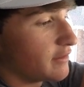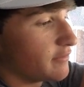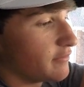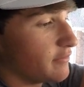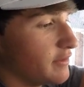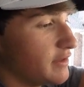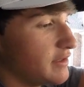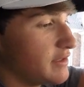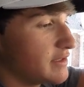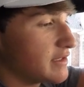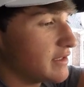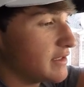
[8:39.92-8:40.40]

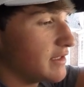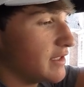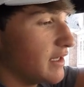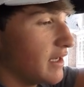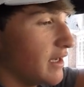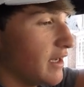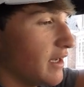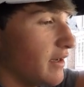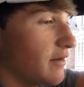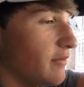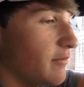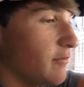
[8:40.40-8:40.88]
the reason
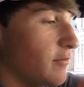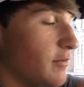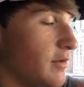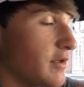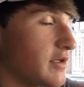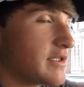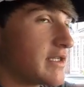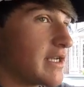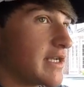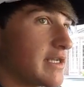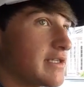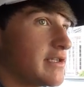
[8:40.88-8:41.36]
that
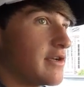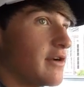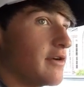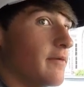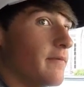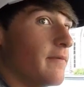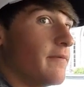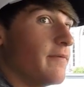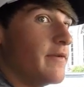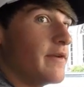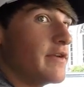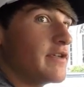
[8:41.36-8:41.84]
once I
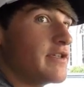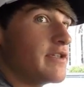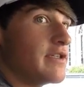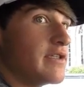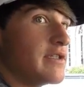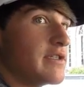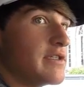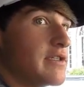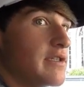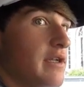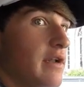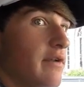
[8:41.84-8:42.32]
start
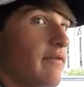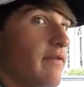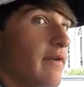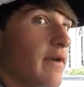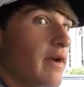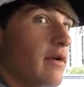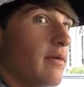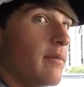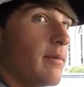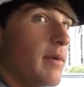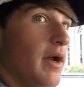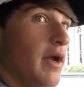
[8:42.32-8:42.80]
fishing and stuff
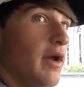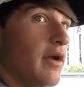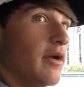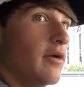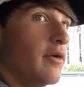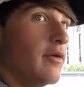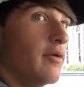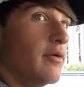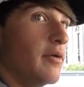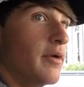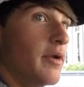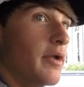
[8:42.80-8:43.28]
like on my
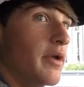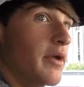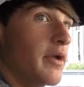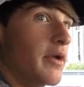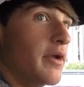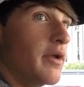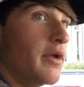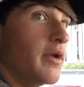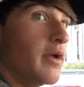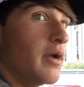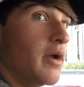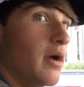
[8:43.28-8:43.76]
own,
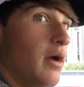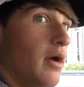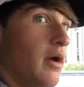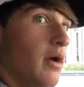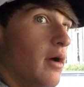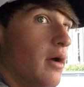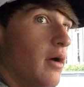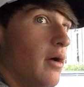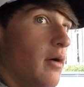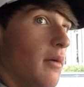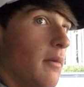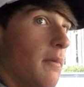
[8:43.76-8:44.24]

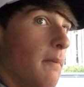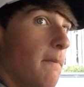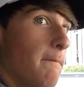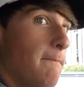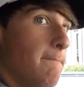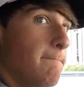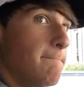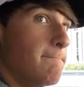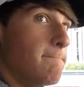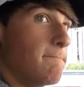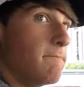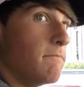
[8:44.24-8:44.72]

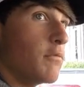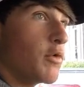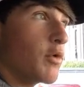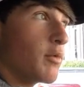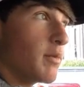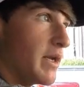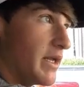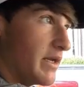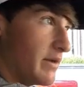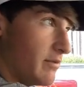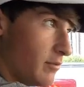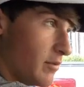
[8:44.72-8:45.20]
um,
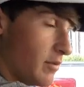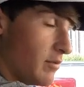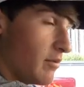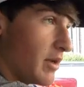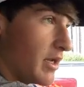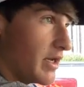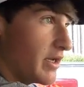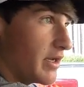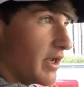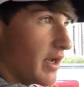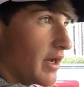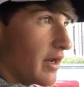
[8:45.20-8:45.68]
or my when
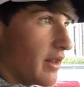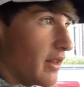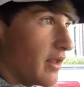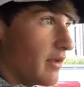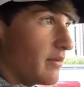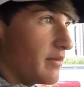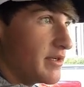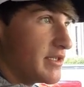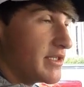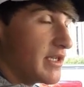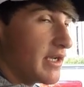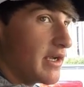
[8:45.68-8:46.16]
my dad will
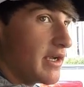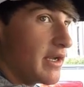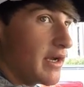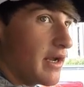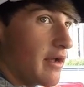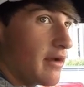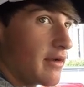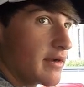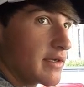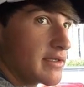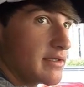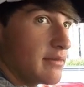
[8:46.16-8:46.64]
let me take
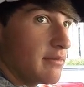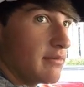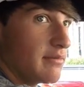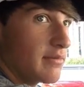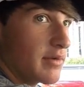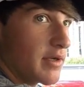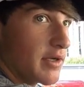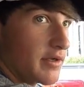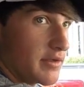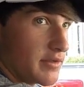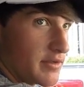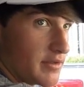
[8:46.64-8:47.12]
it out because
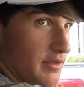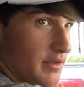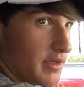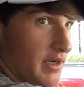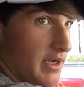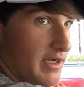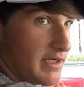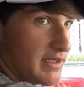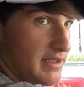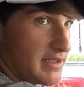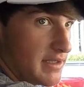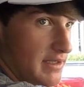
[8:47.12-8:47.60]
I'm gonna
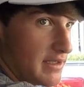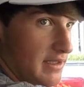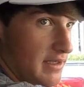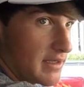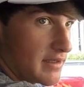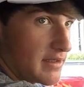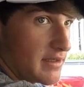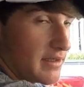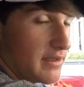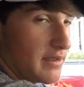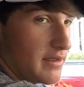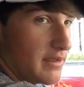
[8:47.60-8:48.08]
turn
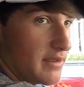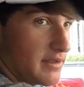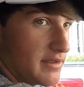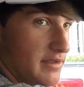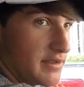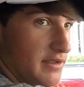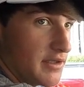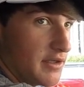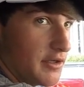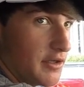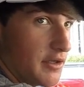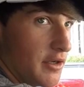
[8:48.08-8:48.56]
18 at the end of
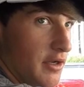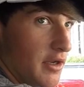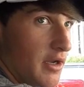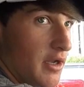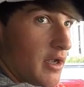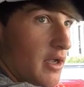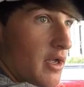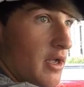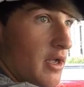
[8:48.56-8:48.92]
this year.